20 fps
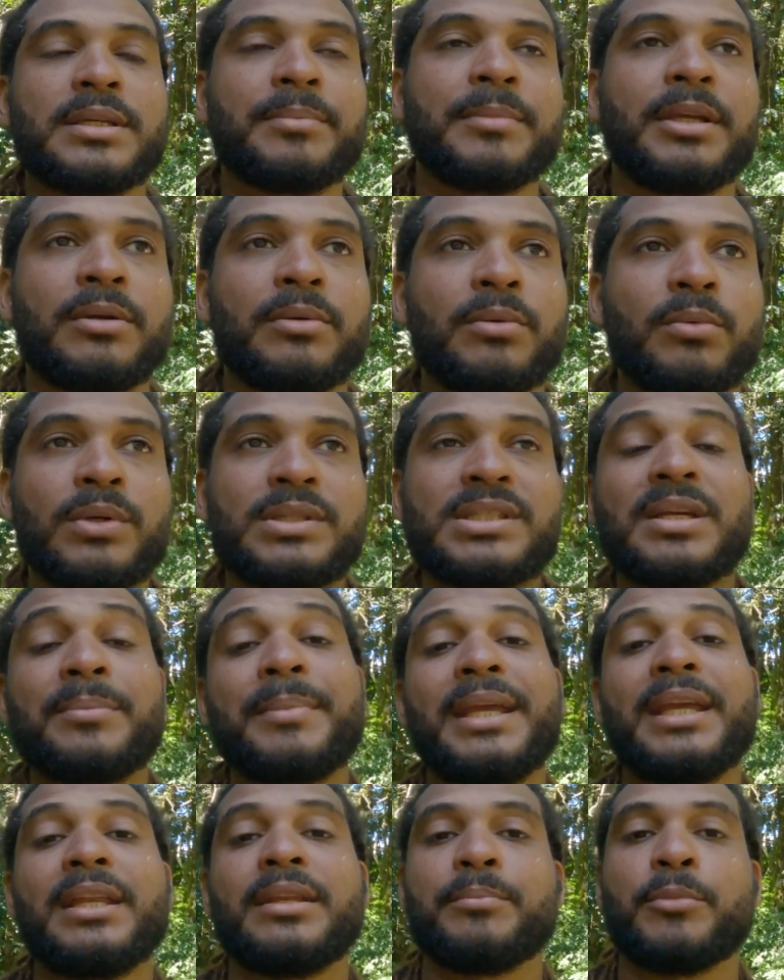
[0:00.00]
I'm
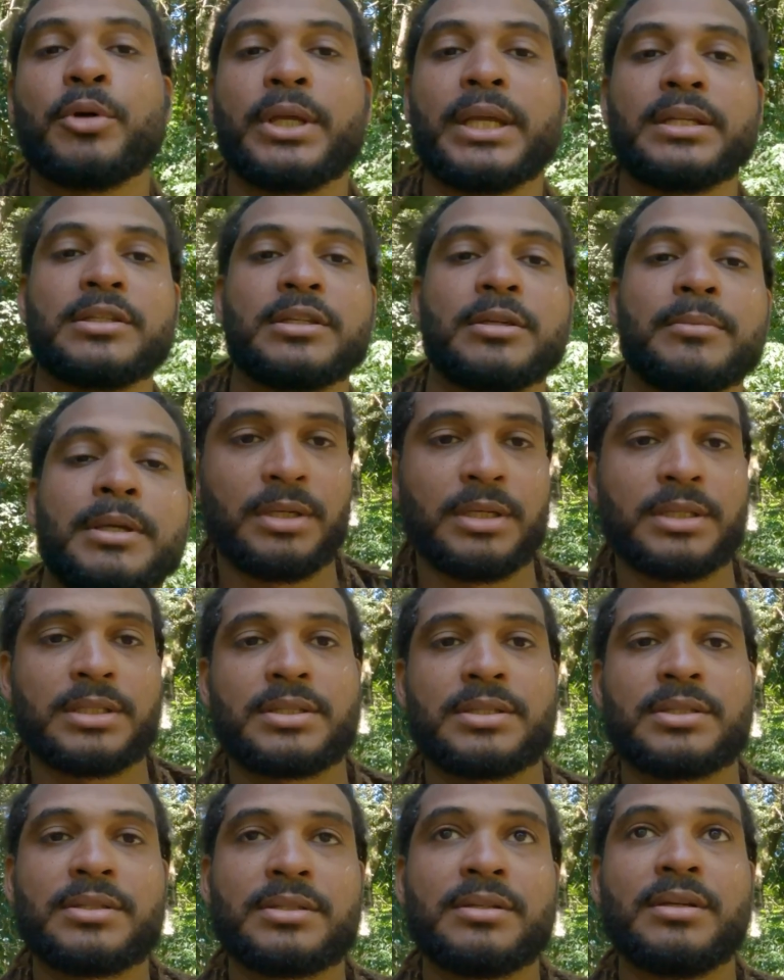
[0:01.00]
in Boquete.
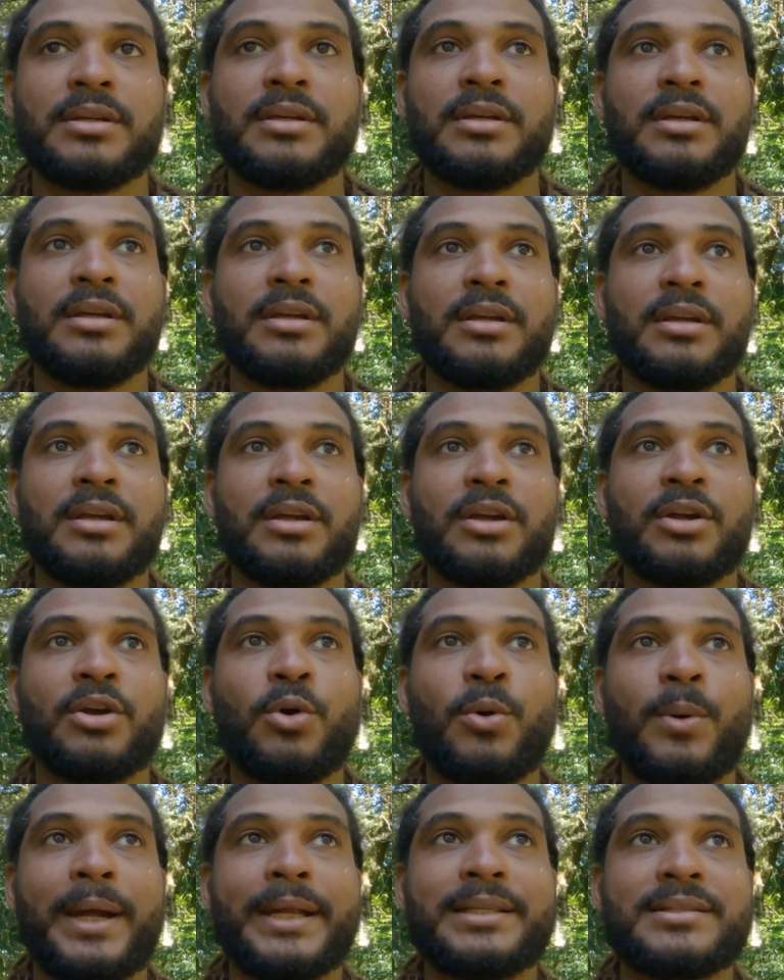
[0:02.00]
It's
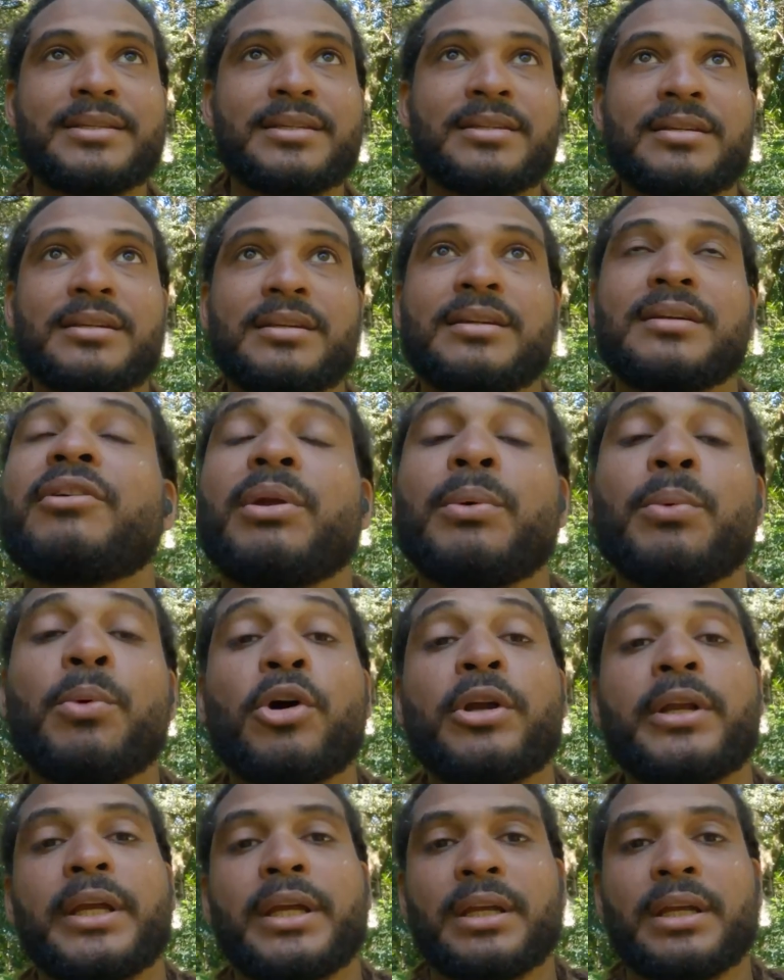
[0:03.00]
quite rewarding,